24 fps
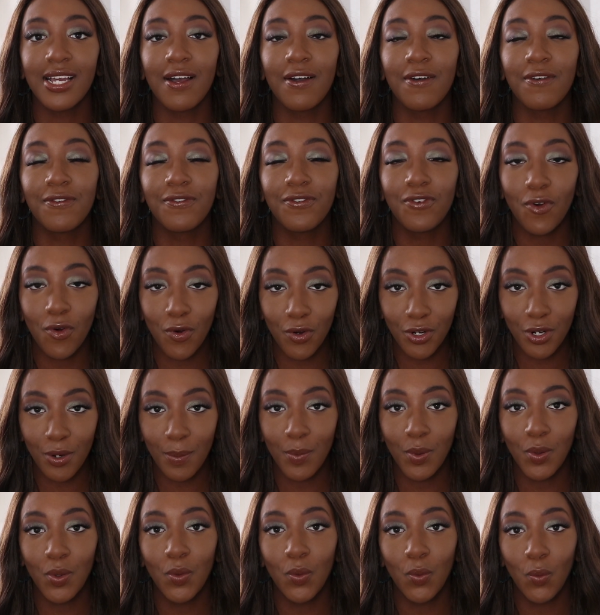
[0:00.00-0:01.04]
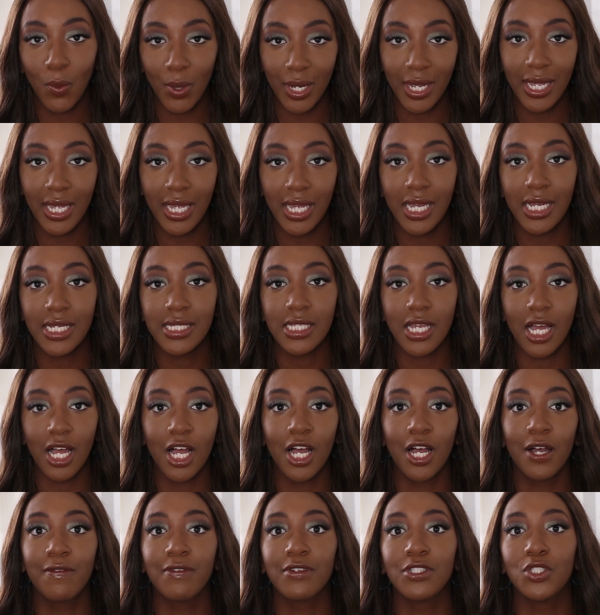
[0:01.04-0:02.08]
affordable wigs
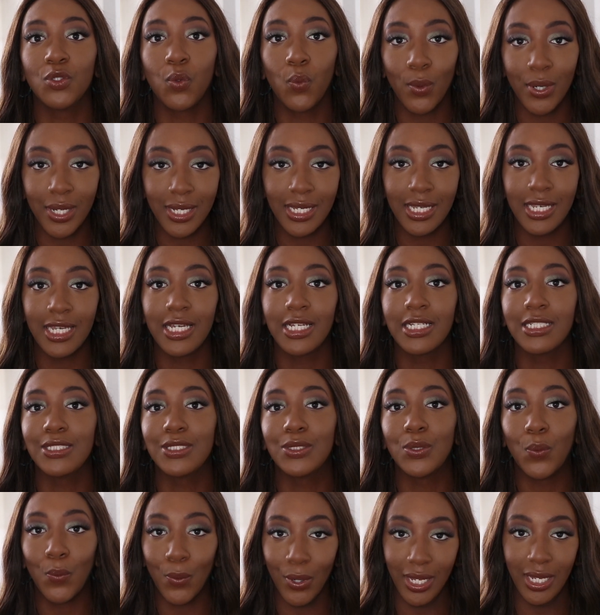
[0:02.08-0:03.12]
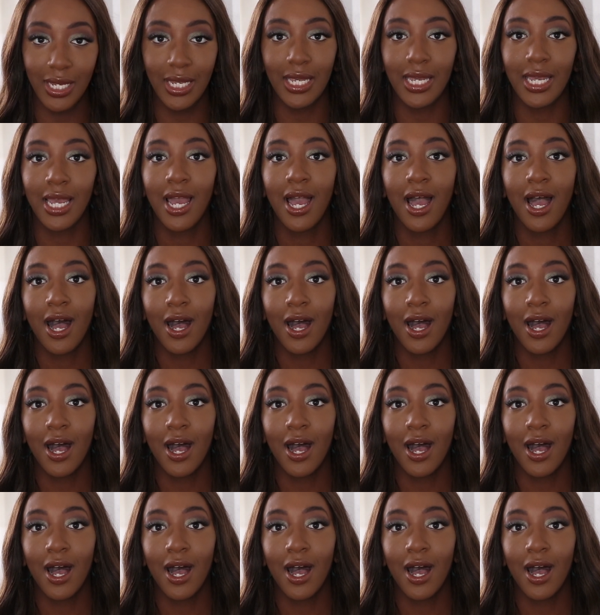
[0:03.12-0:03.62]
of 2020.